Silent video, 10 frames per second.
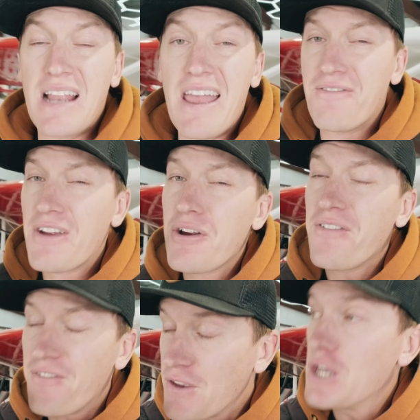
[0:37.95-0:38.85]
I have very
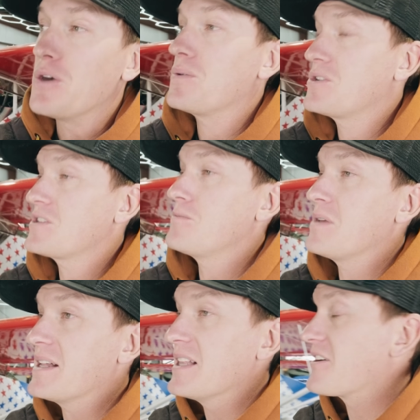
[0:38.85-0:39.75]
few, just to
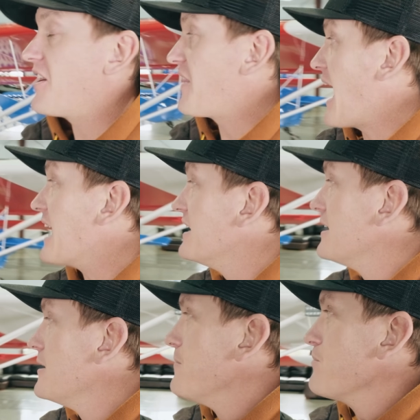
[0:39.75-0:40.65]
be clear on that.
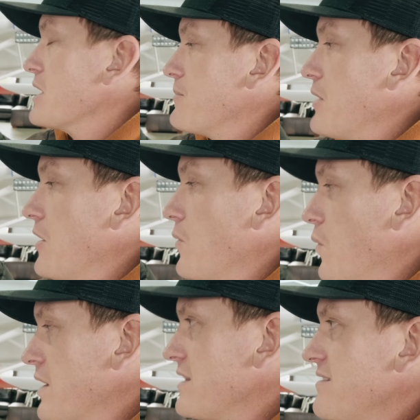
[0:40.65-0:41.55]
But
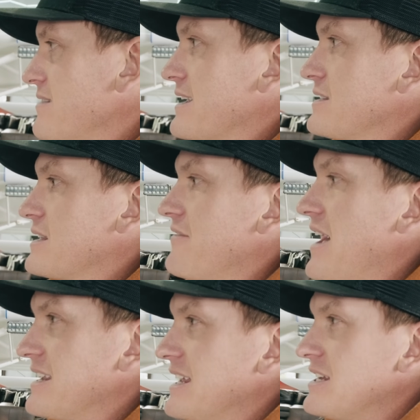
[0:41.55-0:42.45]
one of the things that I've
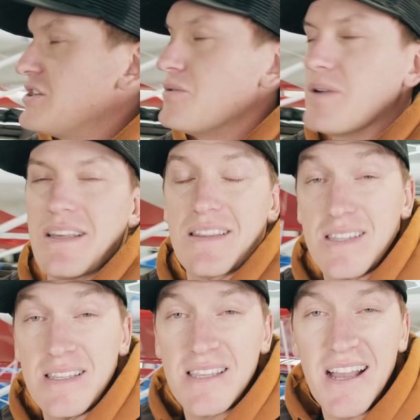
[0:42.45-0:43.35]
had an issue with
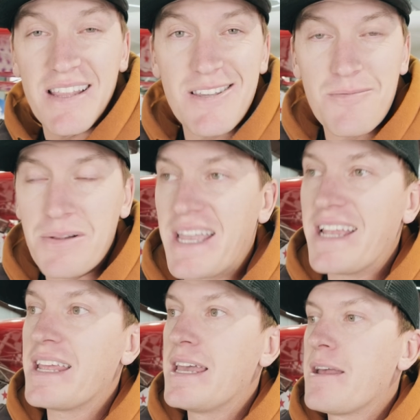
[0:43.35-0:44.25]
since I got this
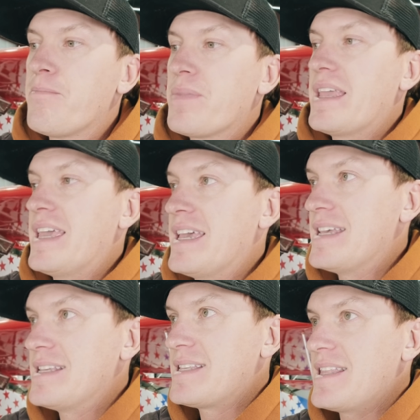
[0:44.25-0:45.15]
plane
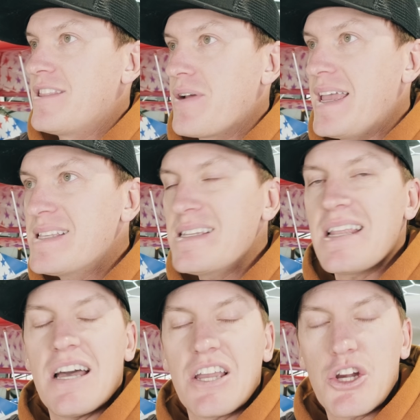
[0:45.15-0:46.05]
is there isn't
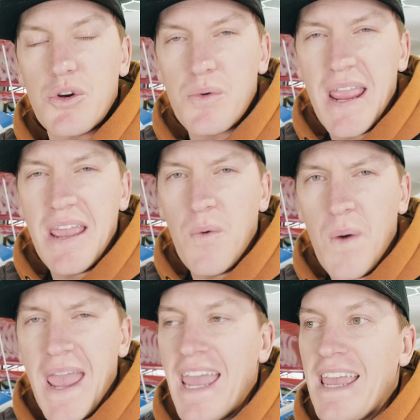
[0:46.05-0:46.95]
a great
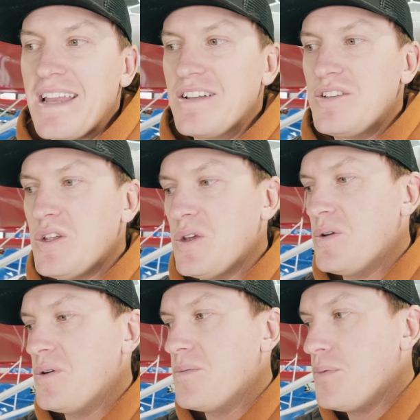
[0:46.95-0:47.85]
way
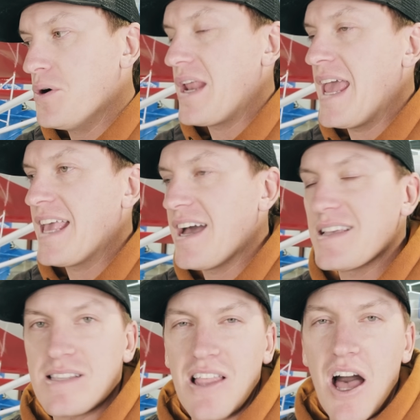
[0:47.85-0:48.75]
to put a
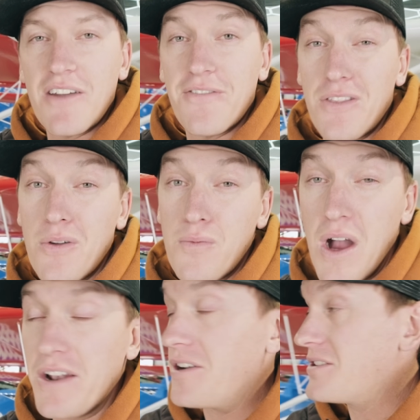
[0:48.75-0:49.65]
gust lock for the
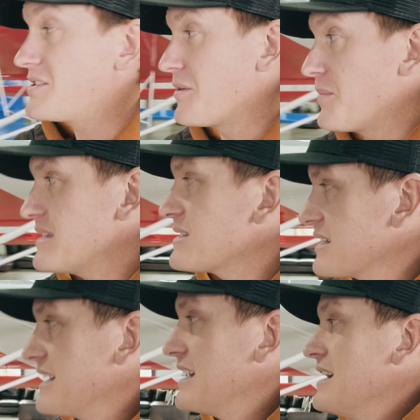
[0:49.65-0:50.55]
rudder. So
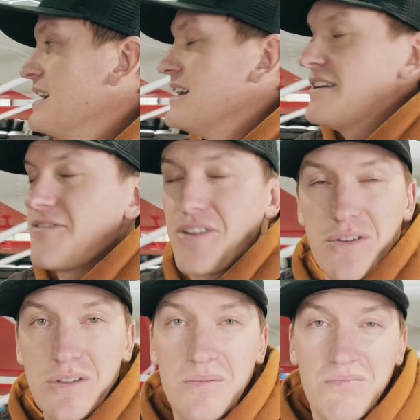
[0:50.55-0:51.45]
basically, for
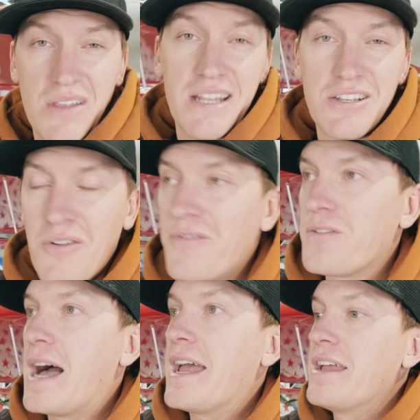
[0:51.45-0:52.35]
those that don't
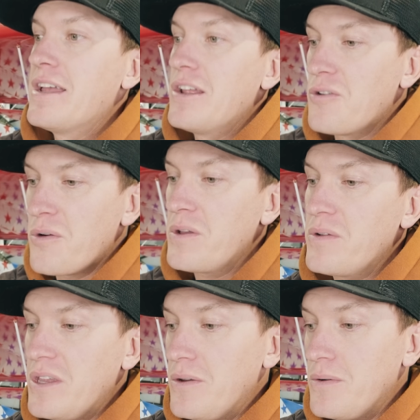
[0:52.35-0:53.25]
fly, normally
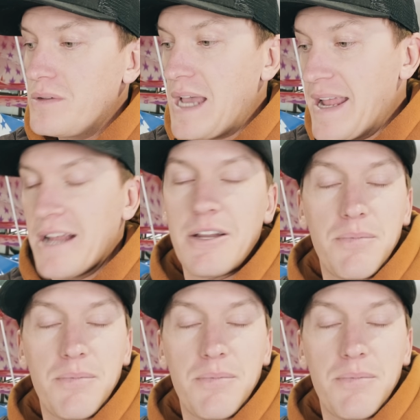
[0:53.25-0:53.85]
when you tie down your